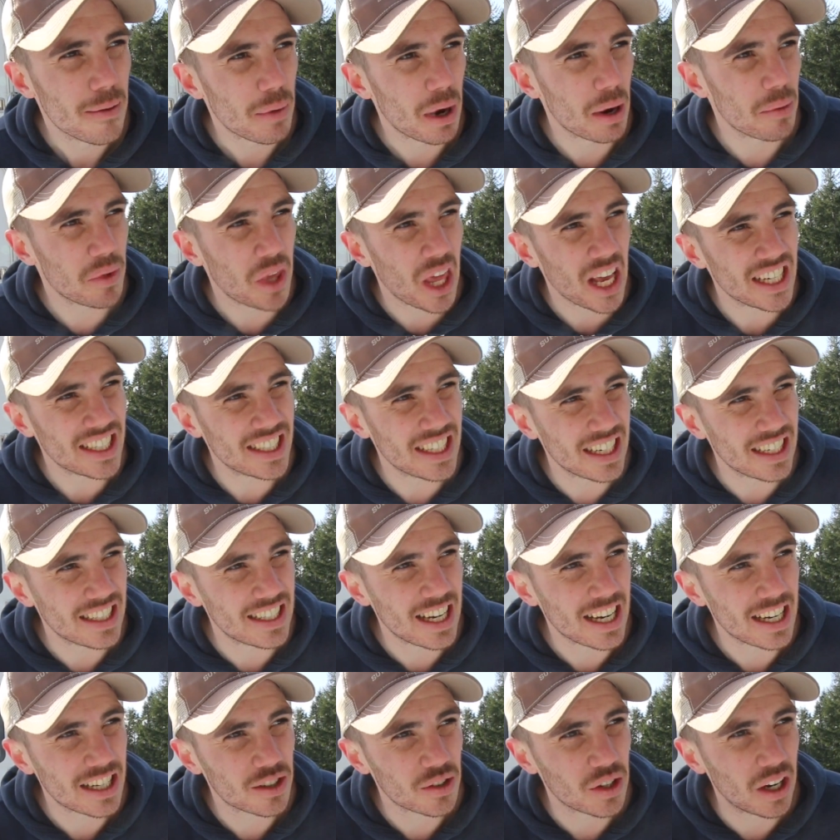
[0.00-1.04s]
but I'm guessing it
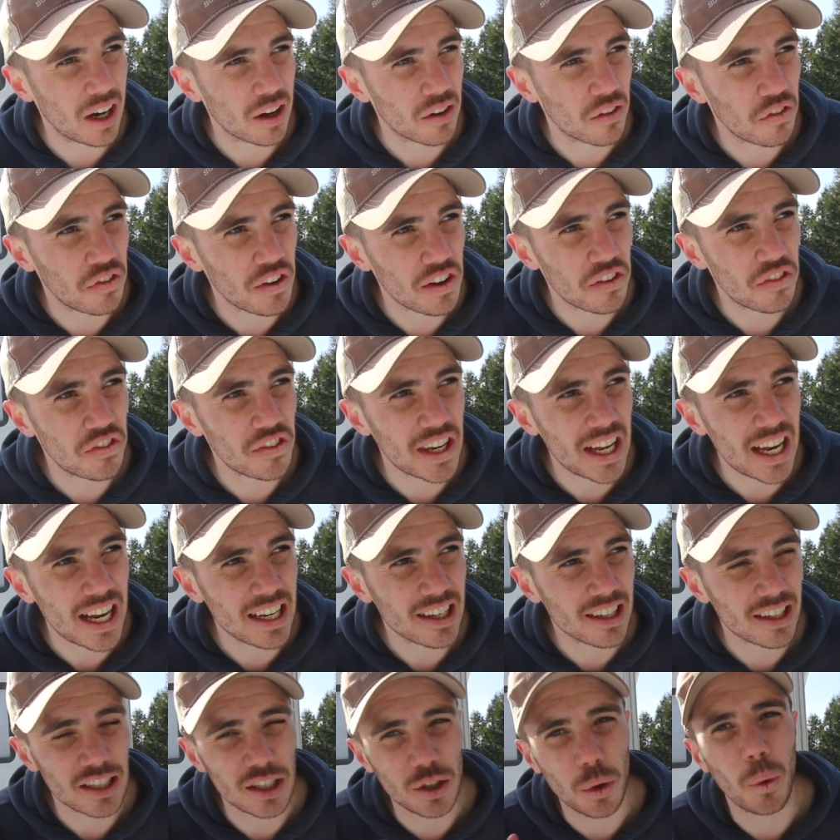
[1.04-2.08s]
takes around
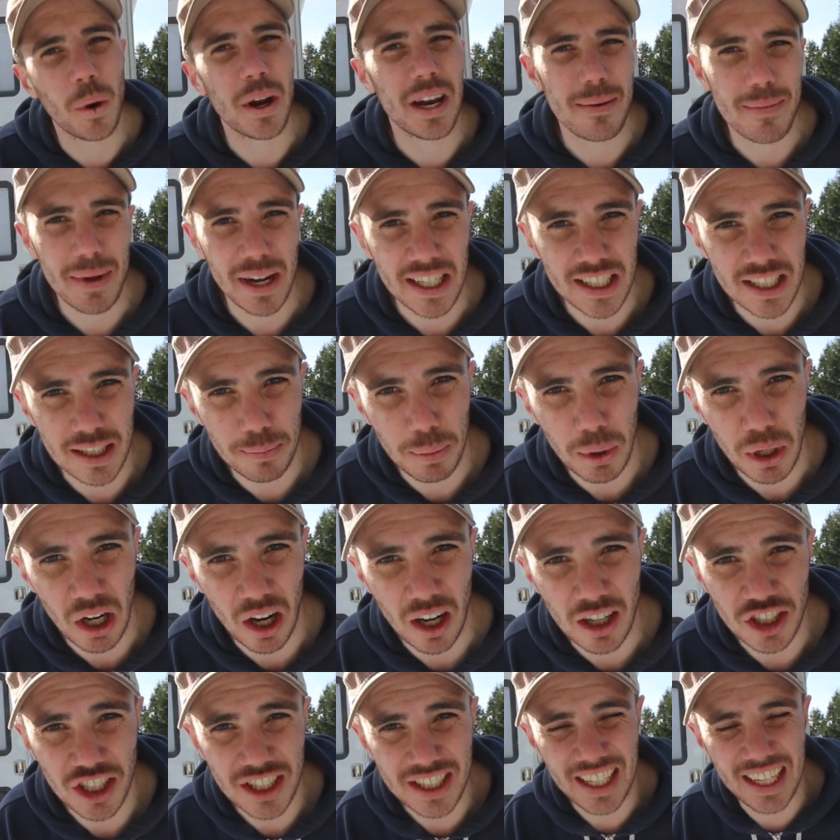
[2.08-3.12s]
15 to 20 minutes to put
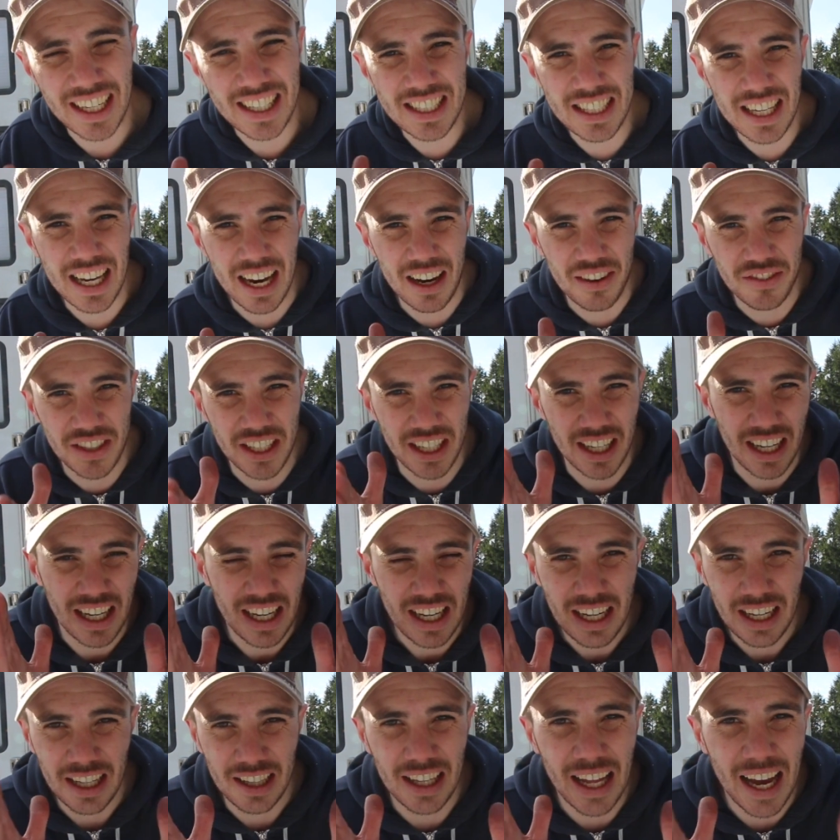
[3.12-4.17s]
on just because you have to
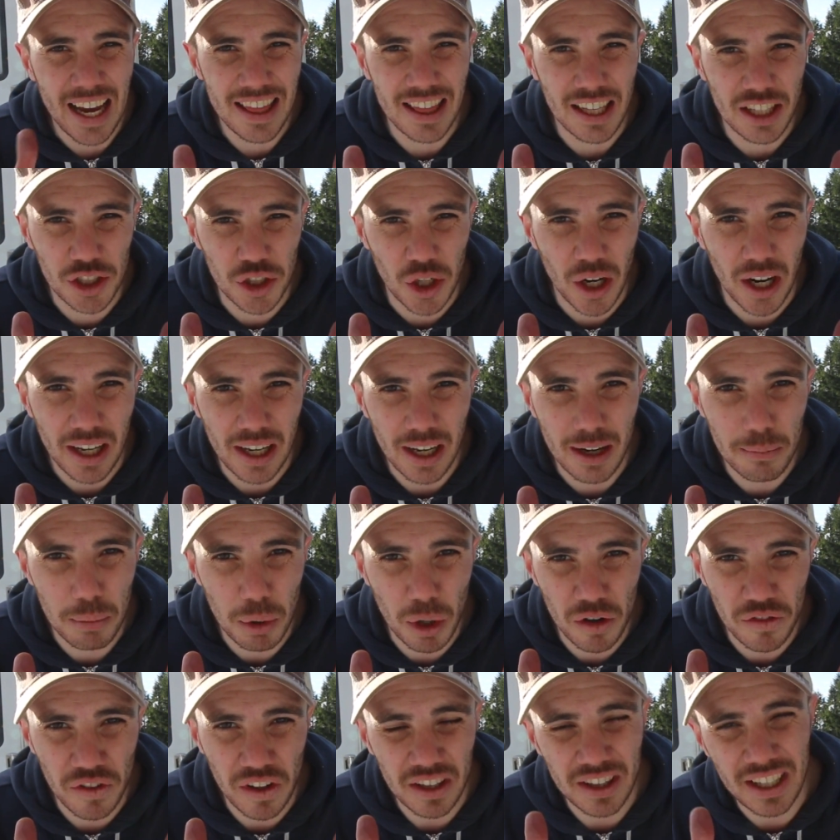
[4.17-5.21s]
line the truck up
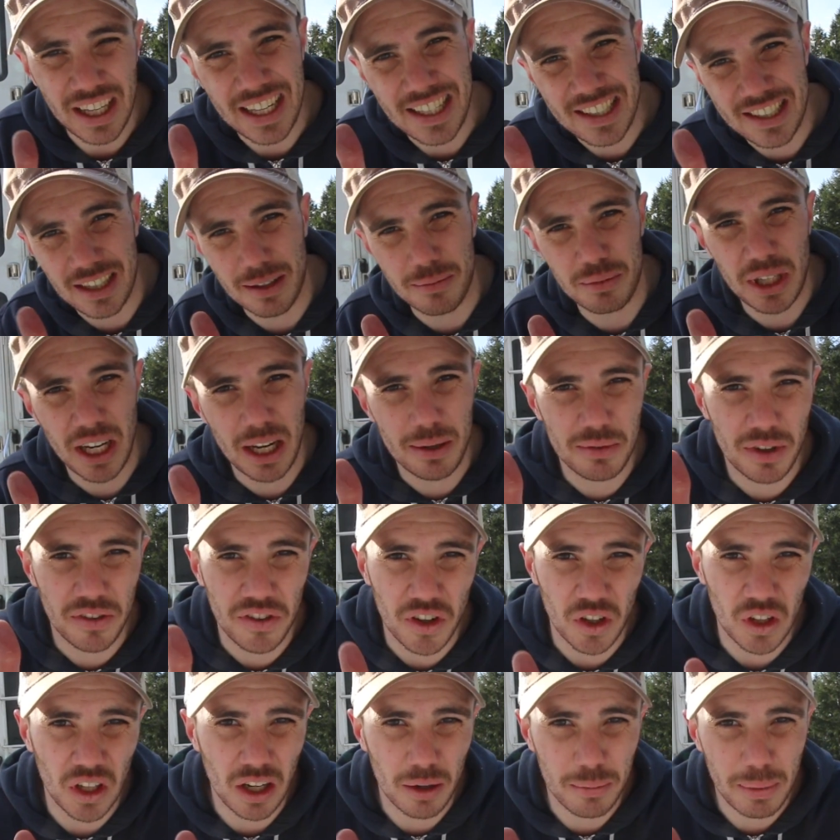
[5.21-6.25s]
perfectly and sometimes
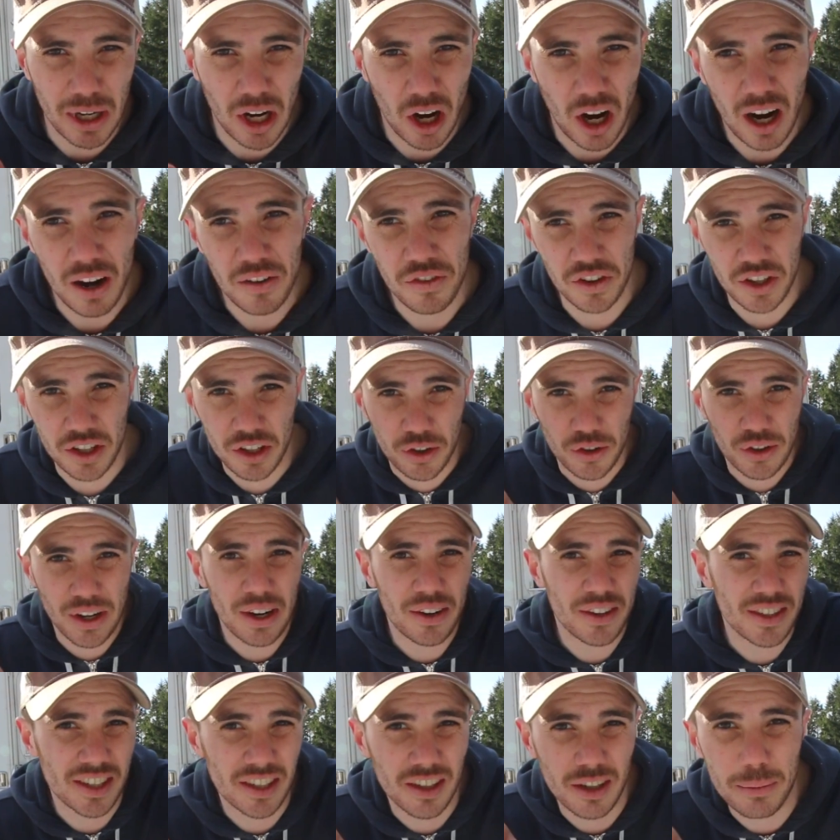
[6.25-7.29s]
if you're a little bit off or the
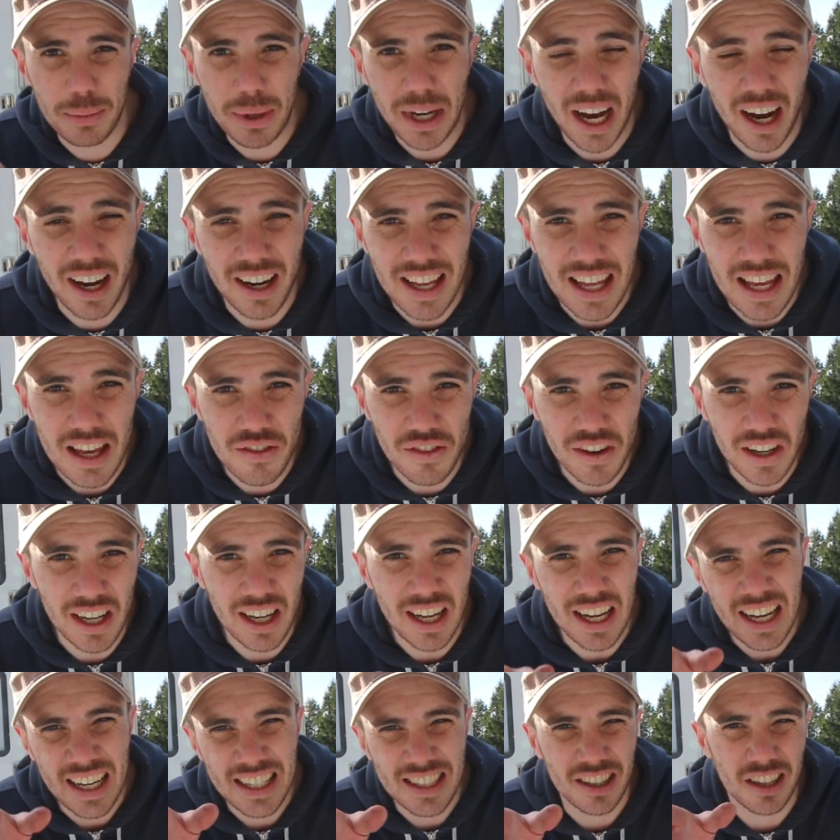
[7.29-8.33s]
ground is a little bit uneven
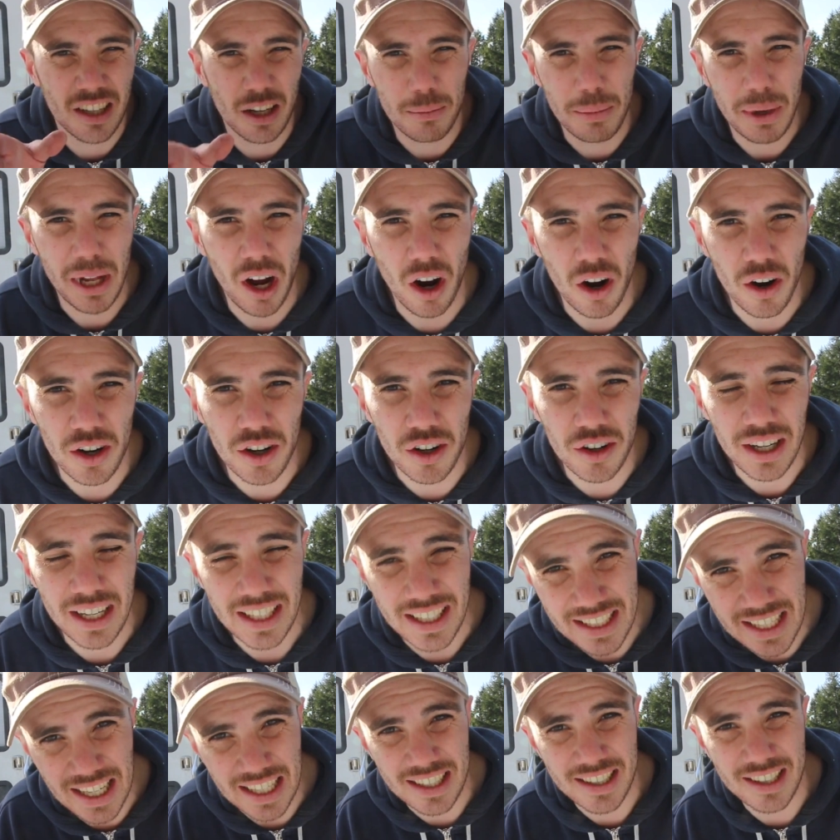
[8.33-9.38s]
it's a little bit harder
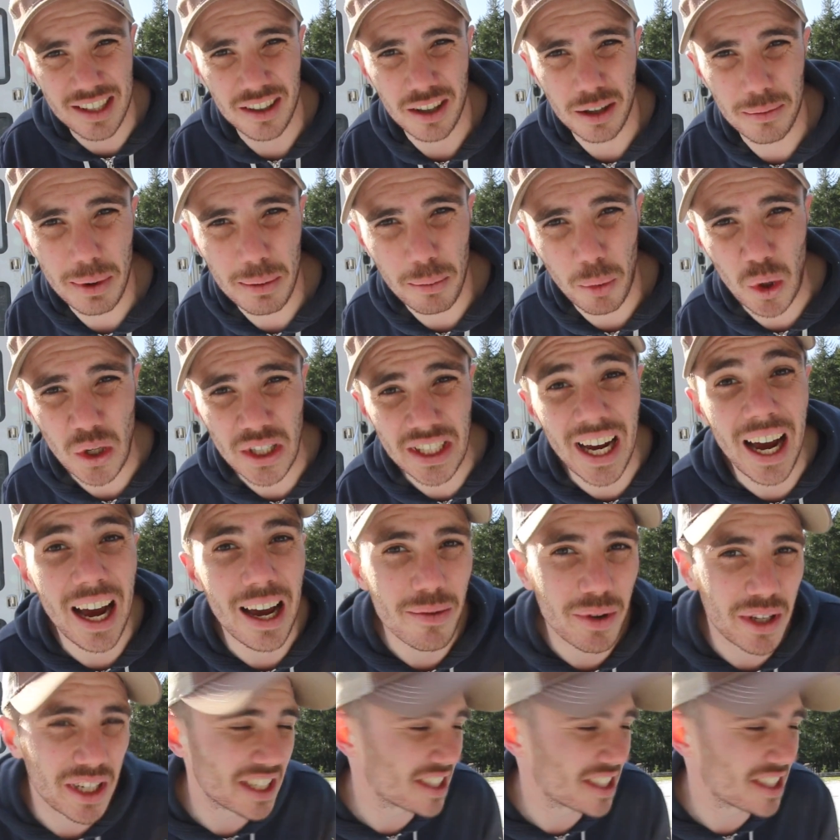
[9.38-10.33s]
and it, it's a little bit more time